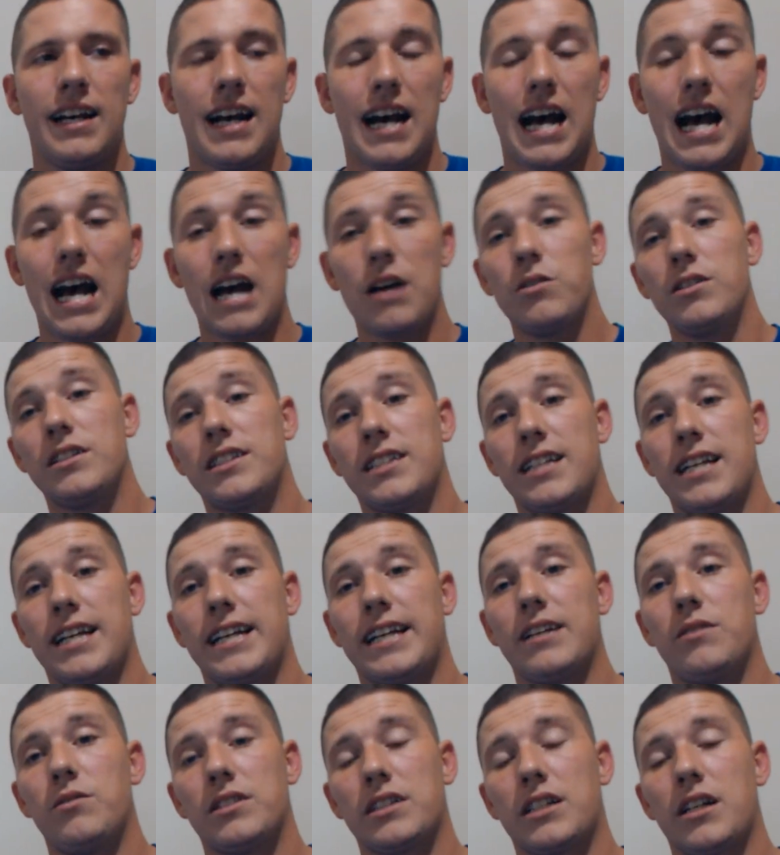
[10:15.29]
I was
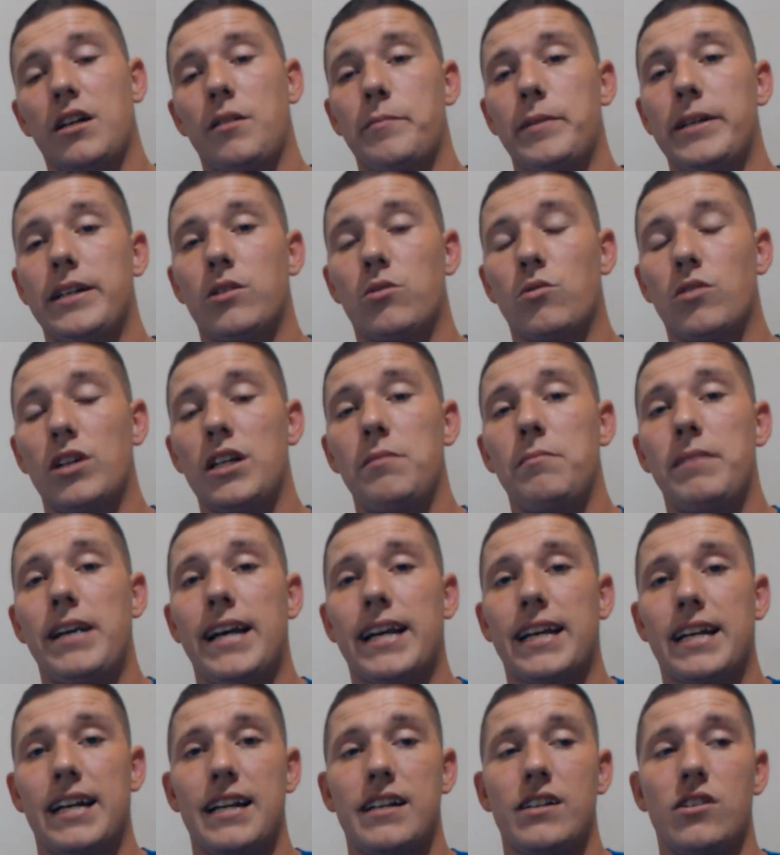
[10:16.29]
thinking it was going to be a
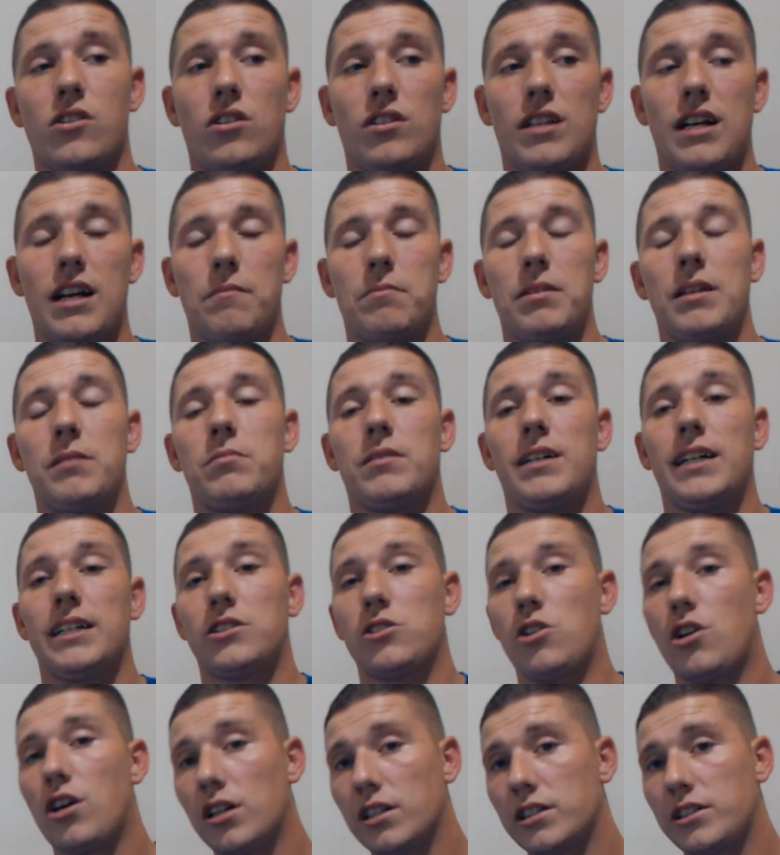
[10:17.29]
remake, and I know a lot of people I
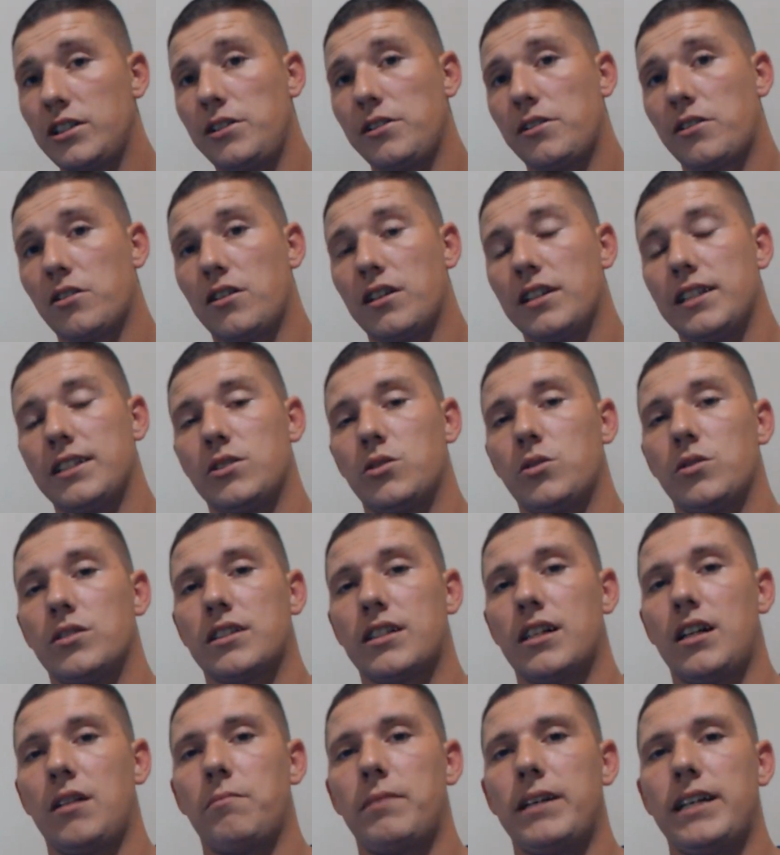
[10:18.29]
talked to thought this was
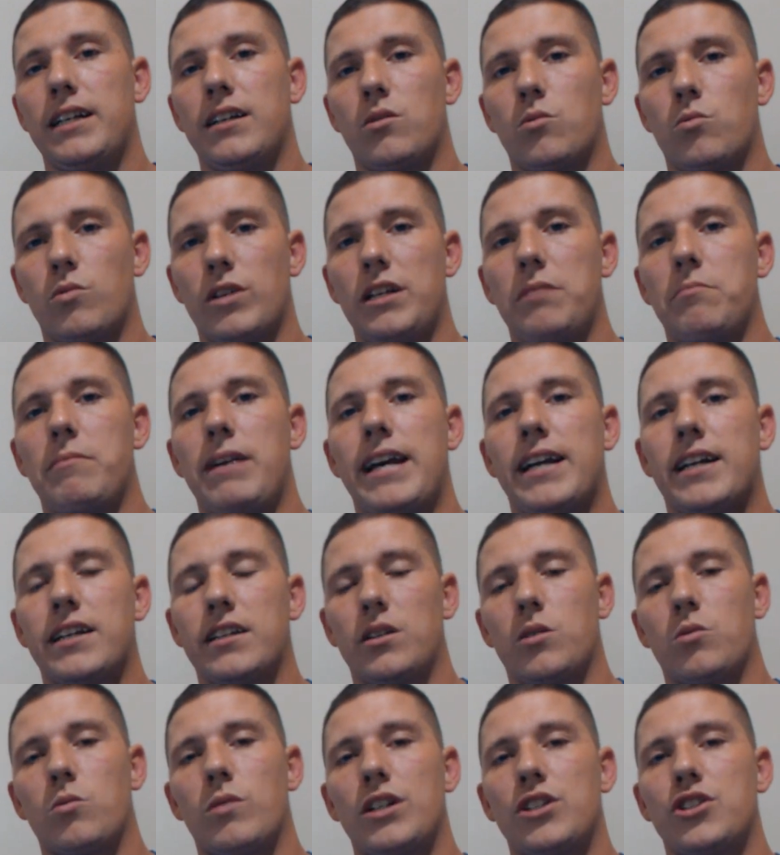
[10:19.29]
going to be a remake of
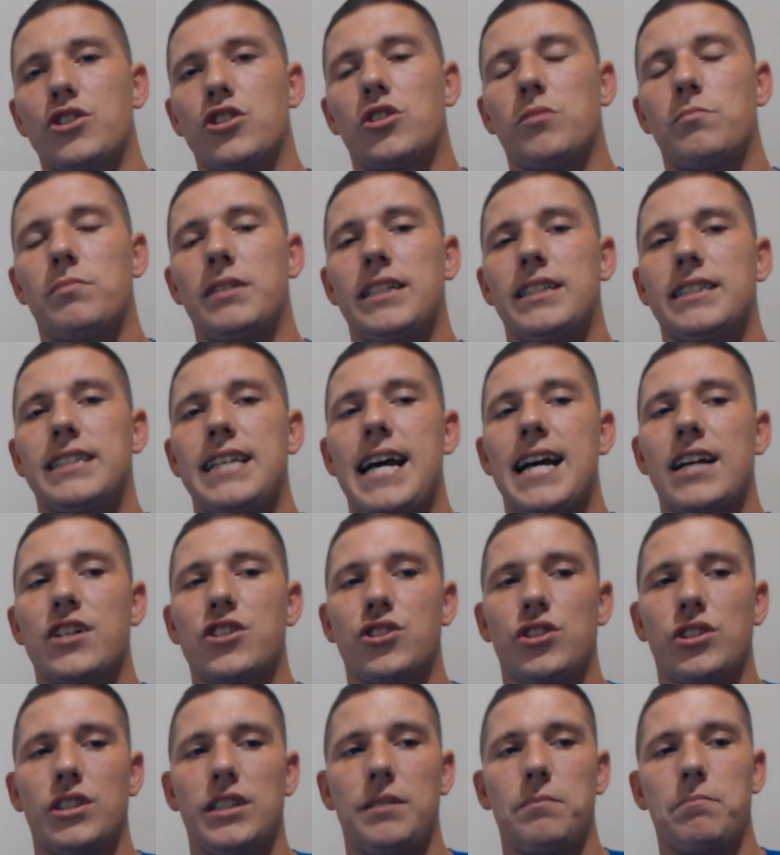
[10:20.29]
the original, but it's
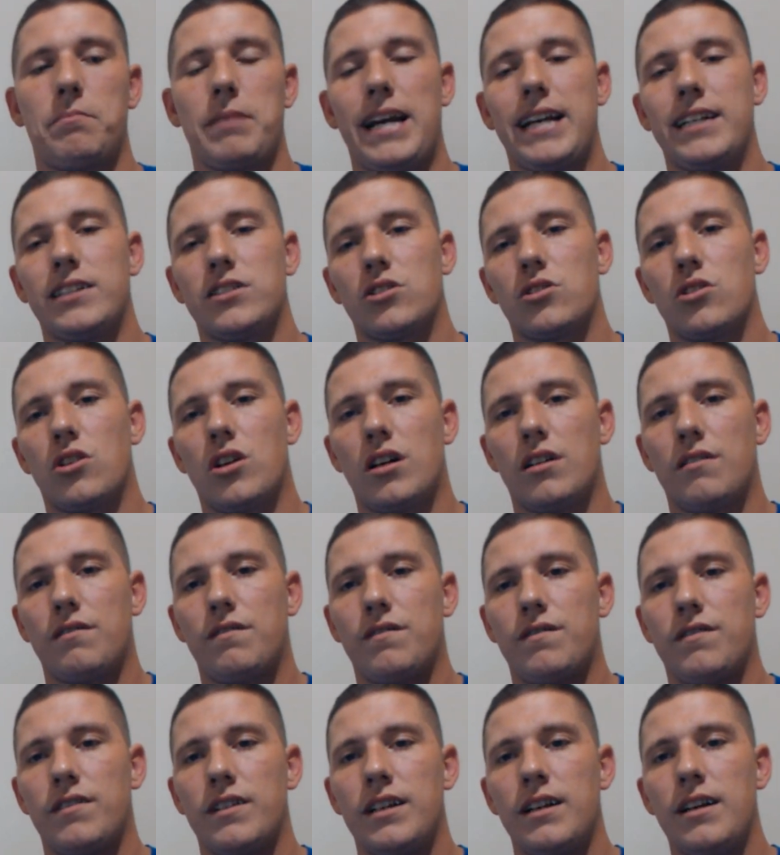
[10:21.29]
actually based off
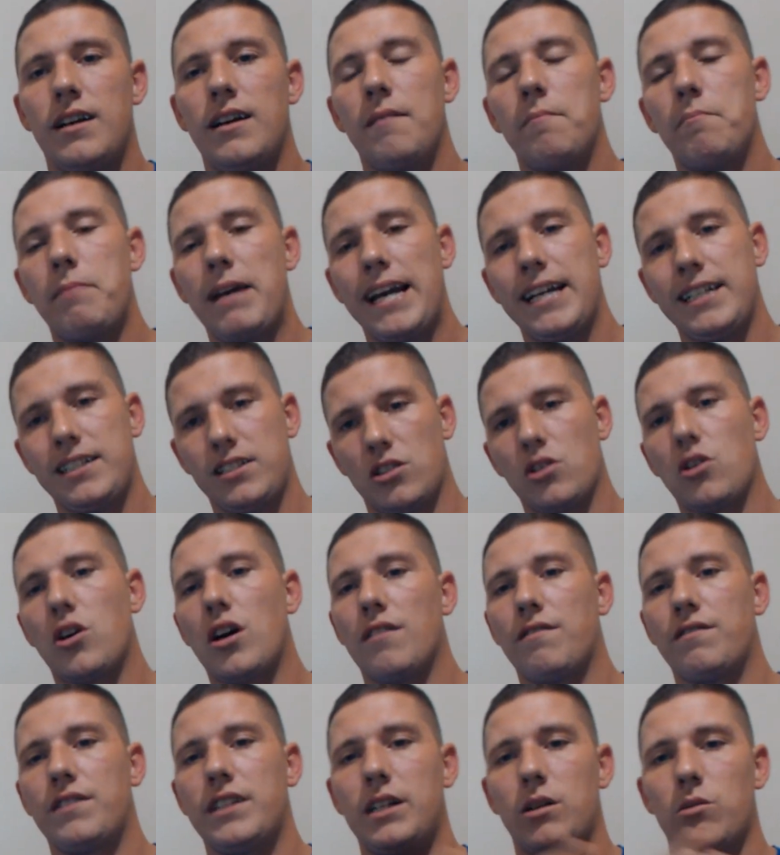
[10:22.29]

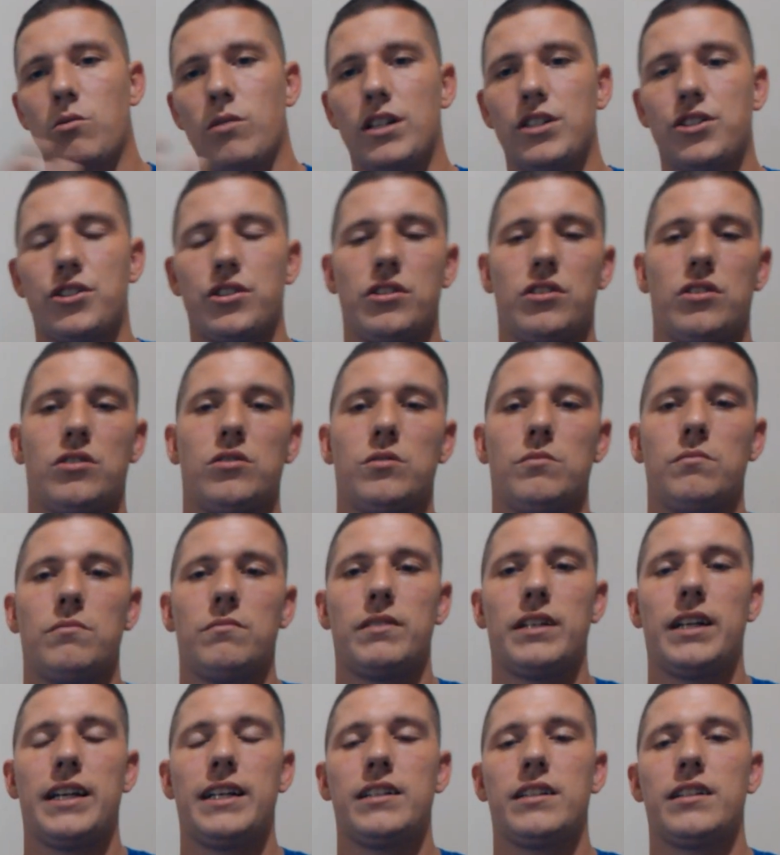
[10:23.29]
the original
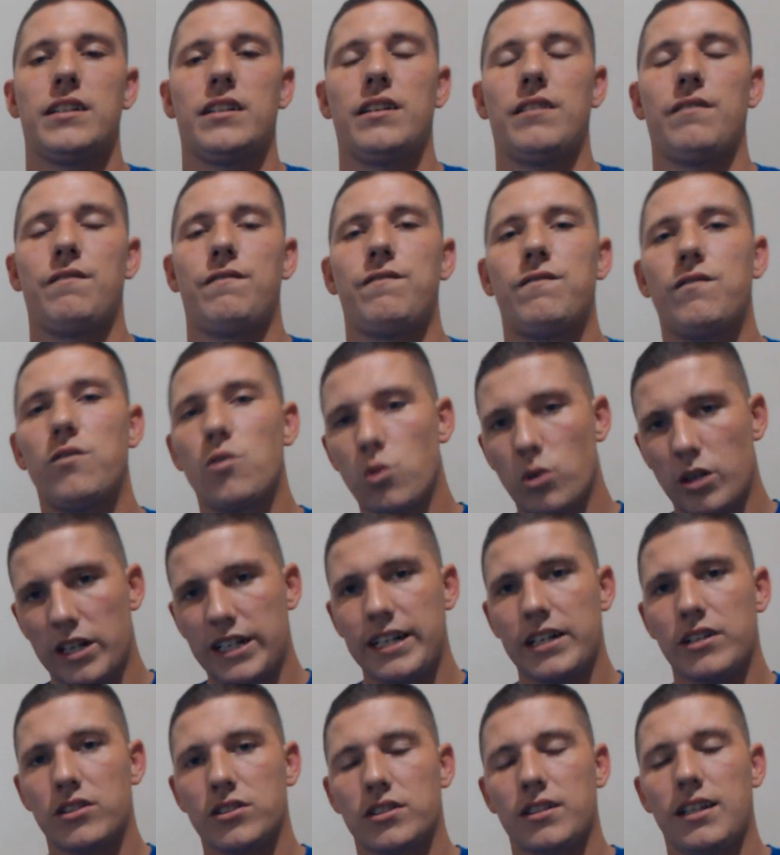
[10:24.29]
into the 40
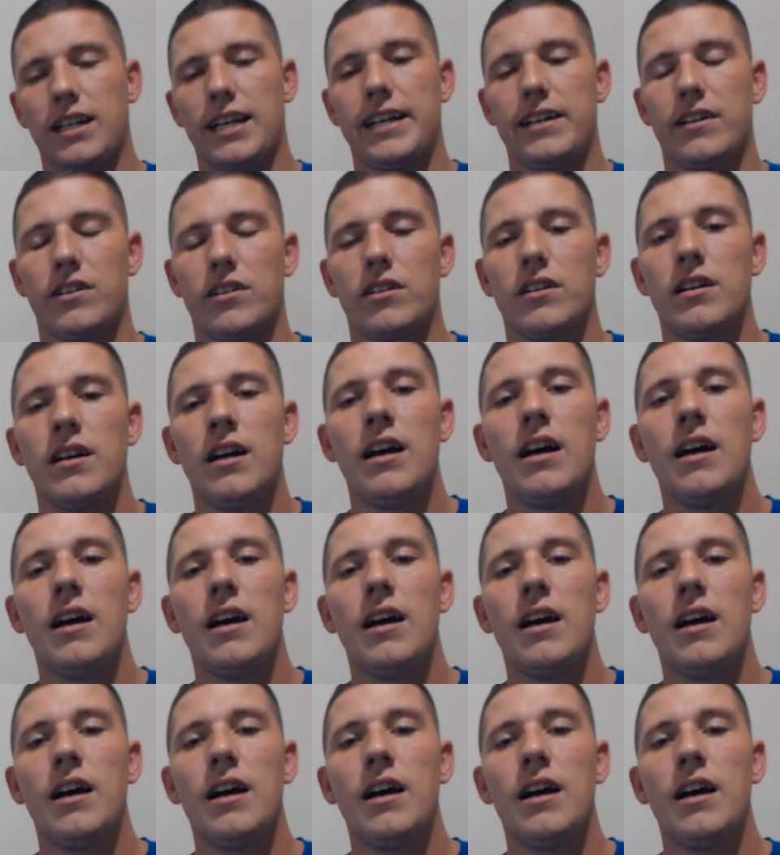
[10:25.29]
years later.